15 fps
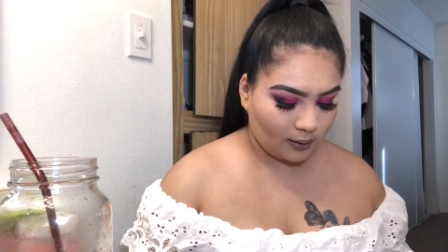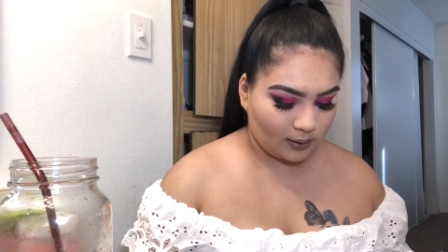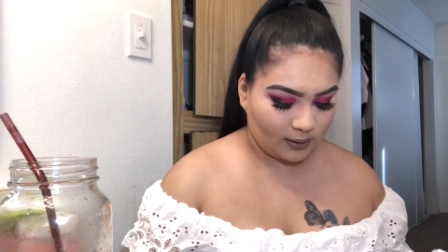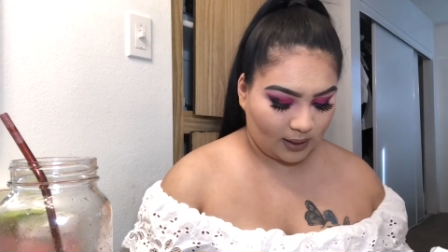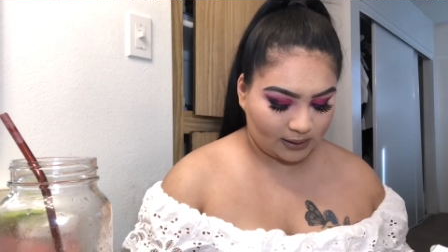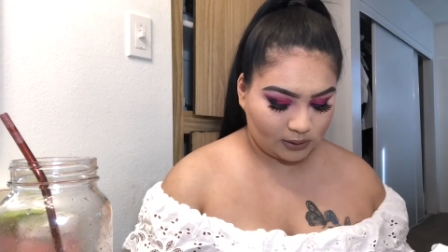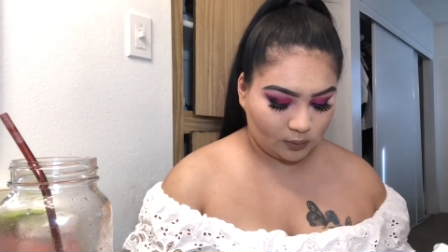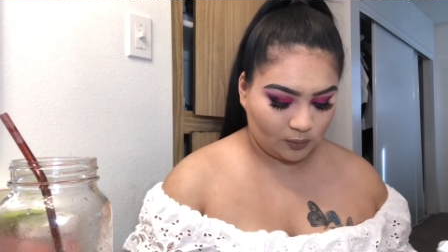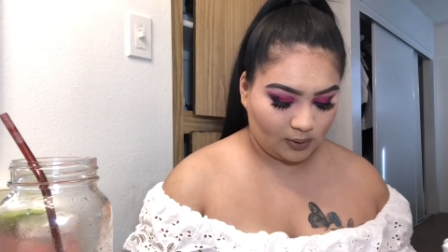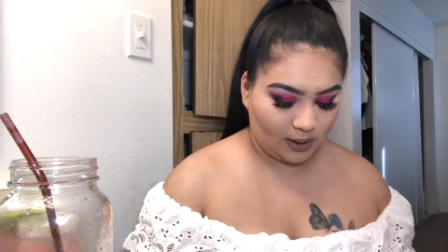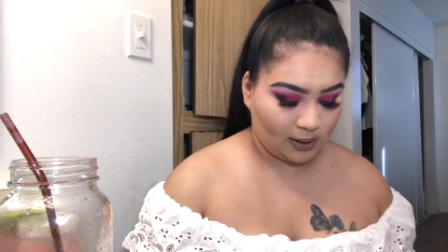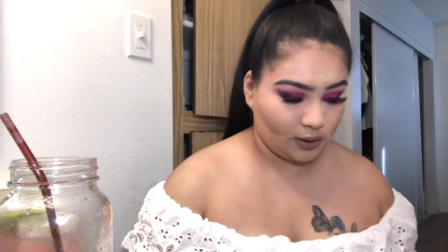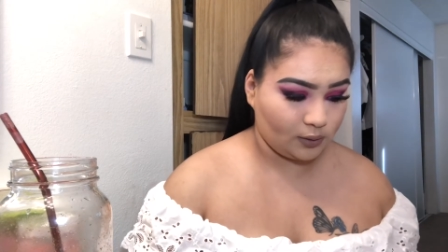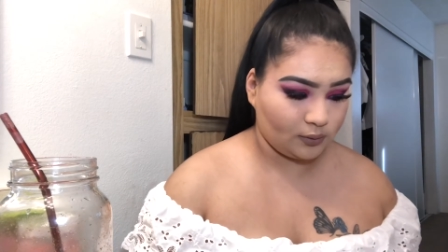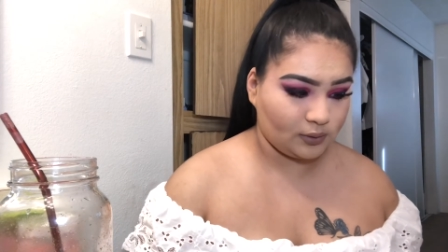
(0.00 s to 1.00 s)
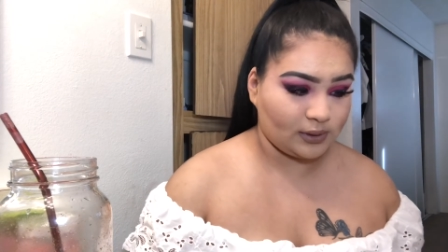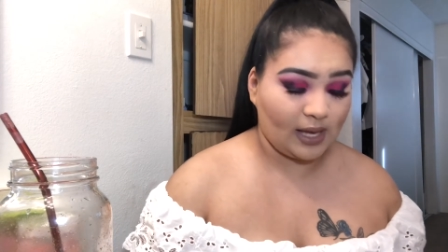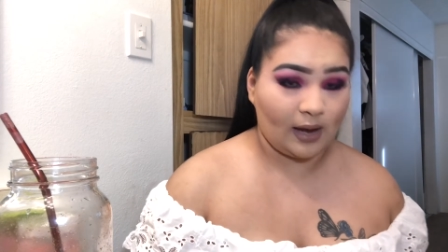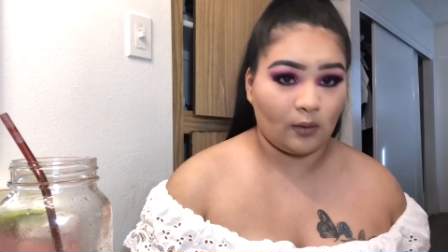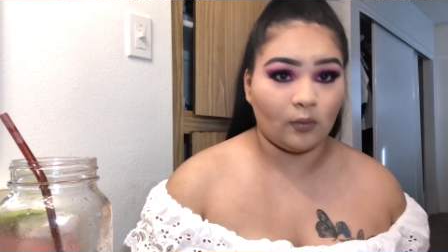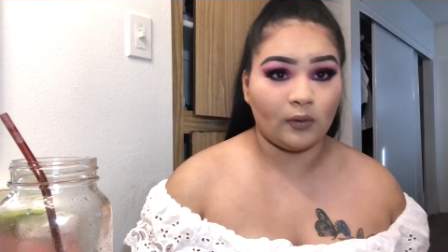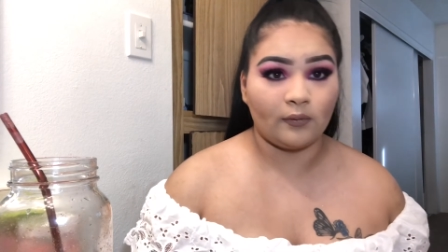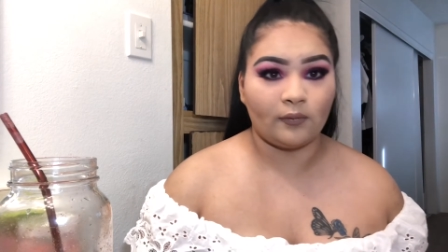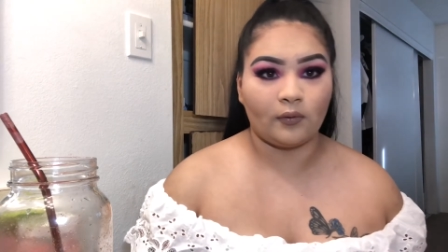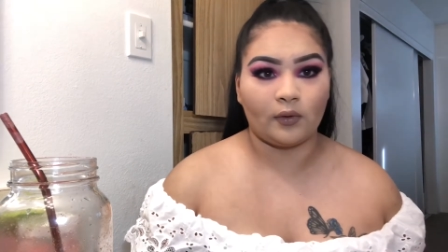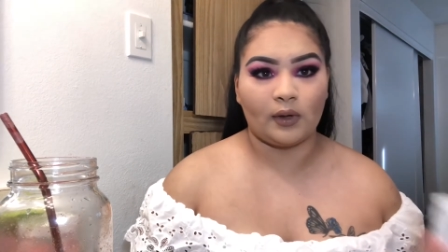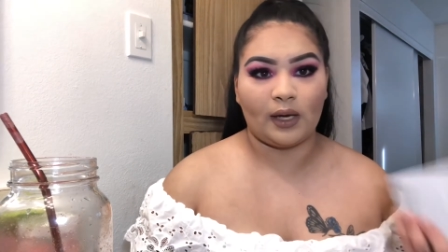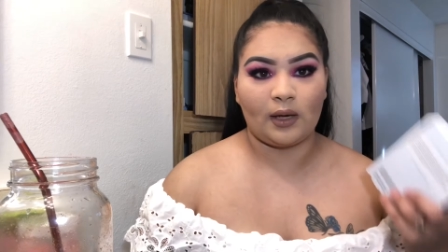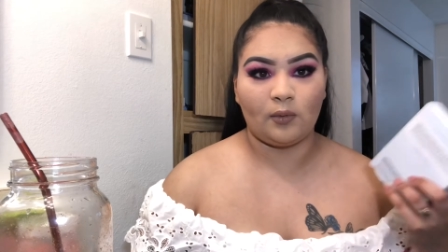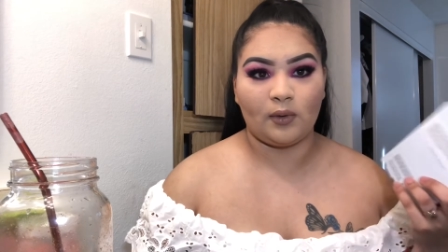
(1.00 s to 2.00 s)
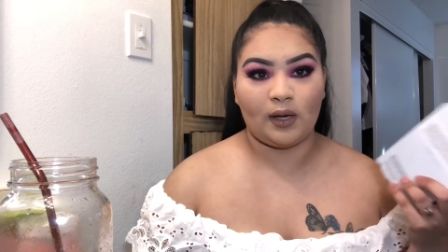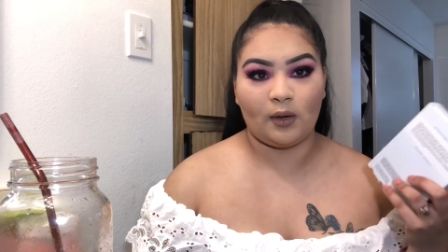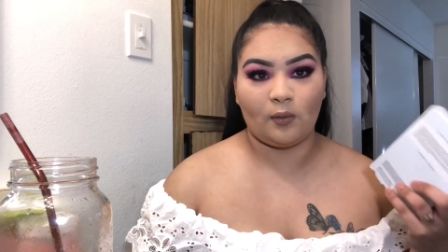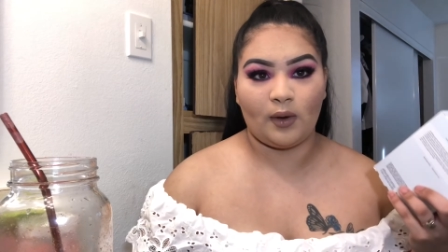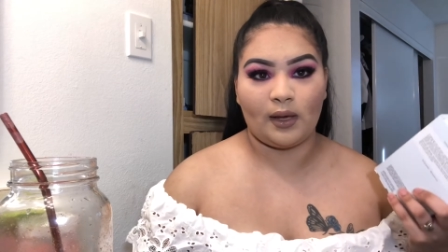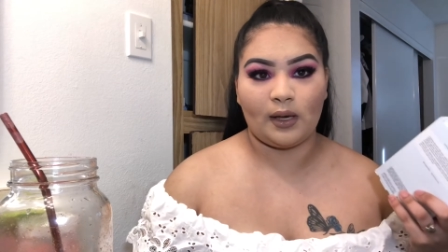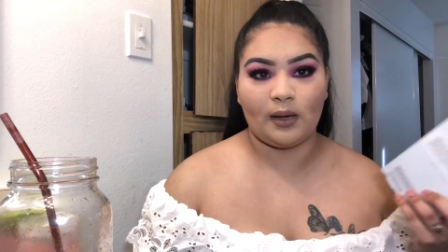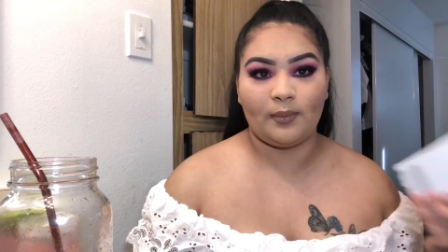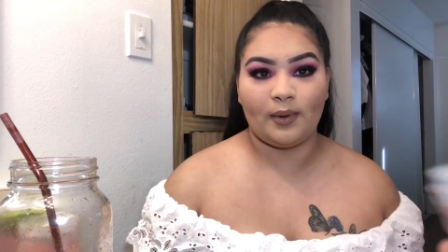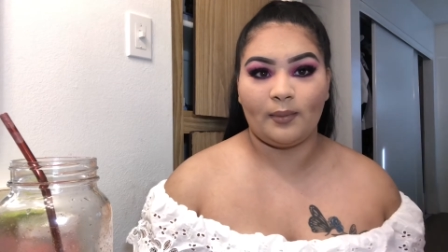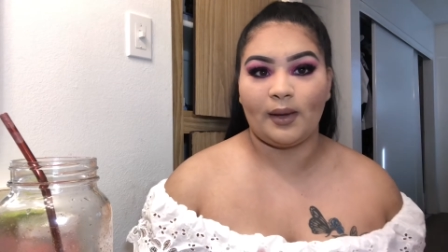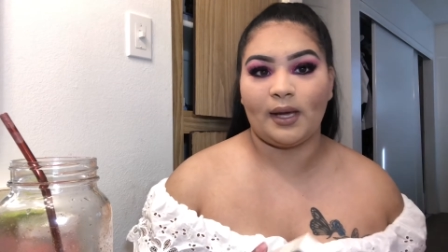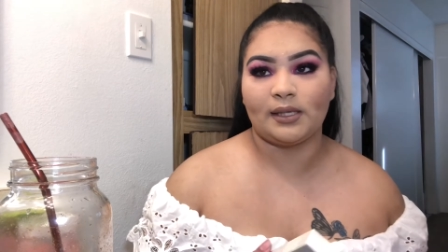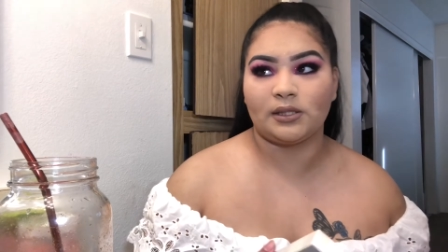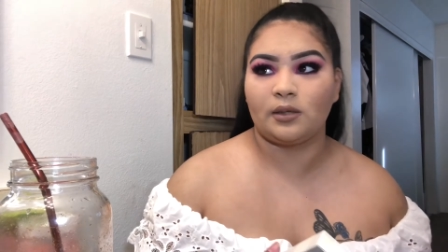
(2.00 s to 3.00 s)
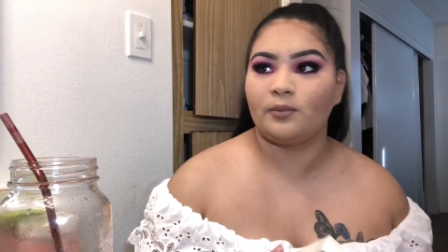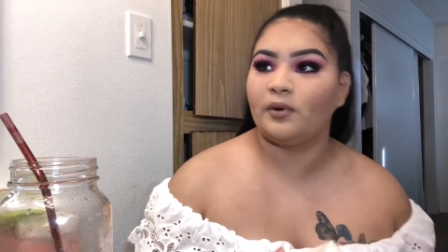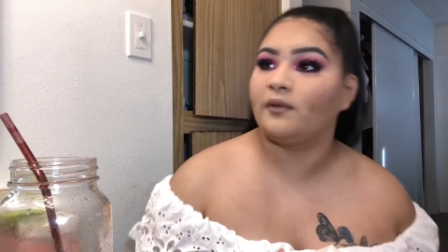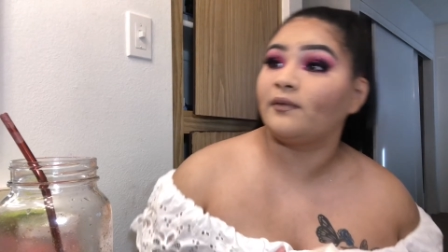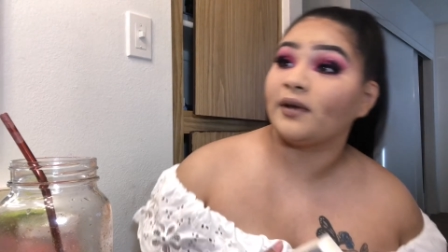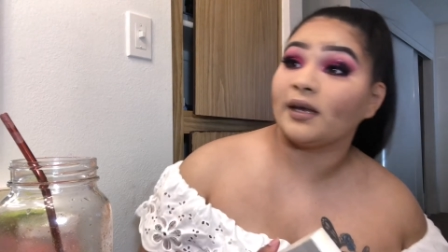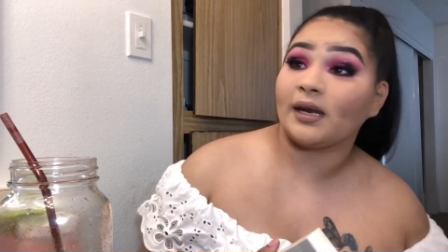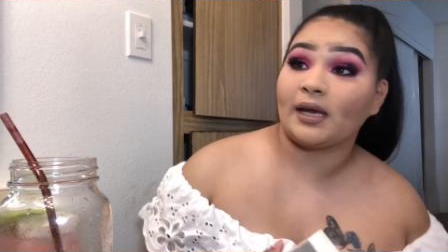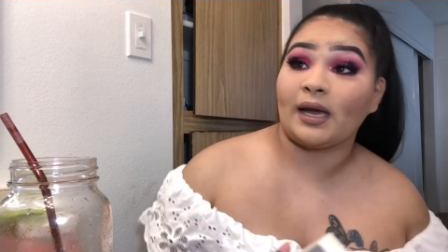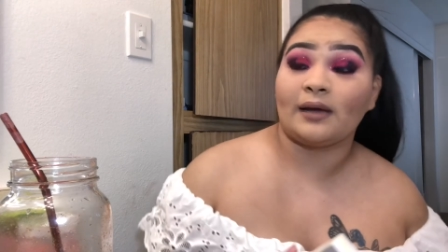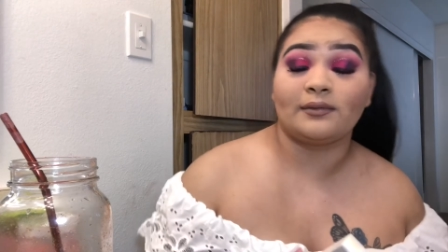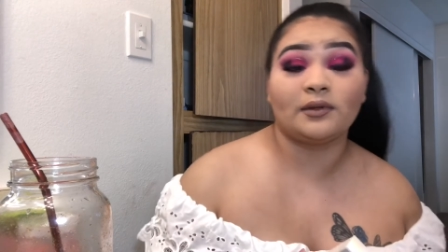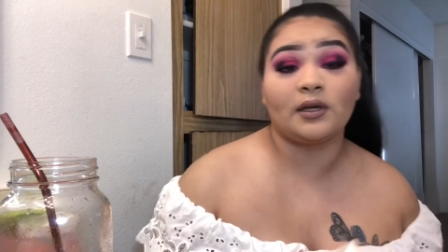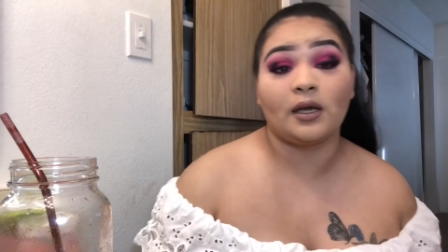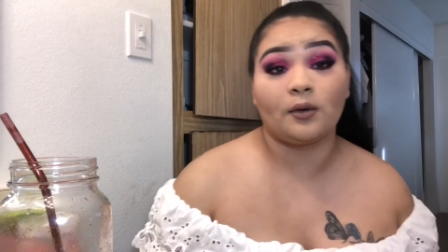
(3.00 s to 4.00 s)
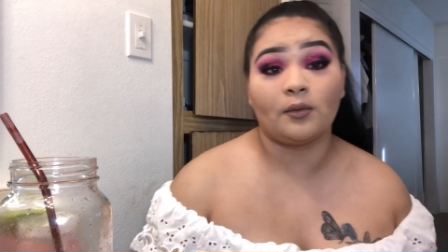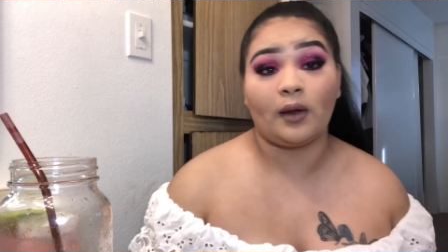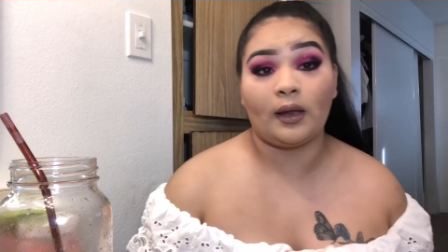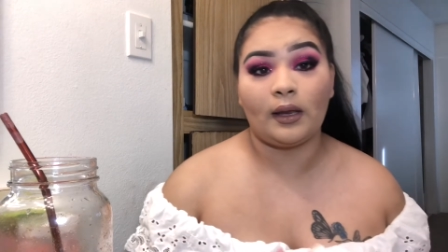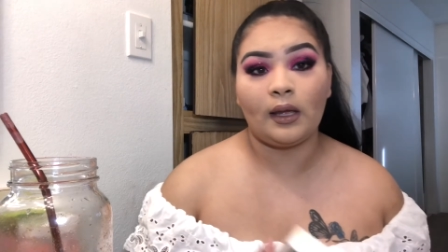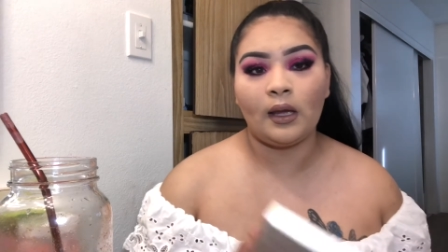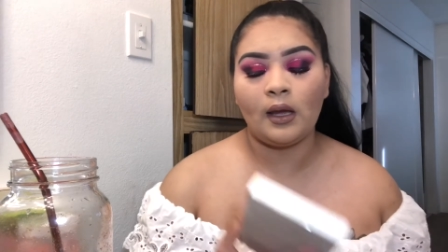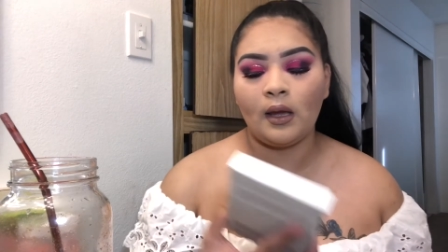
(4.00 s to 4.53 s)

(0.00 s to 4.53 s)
that's what i use that one for like when i wake up and my eyes are puffy and i have to get ready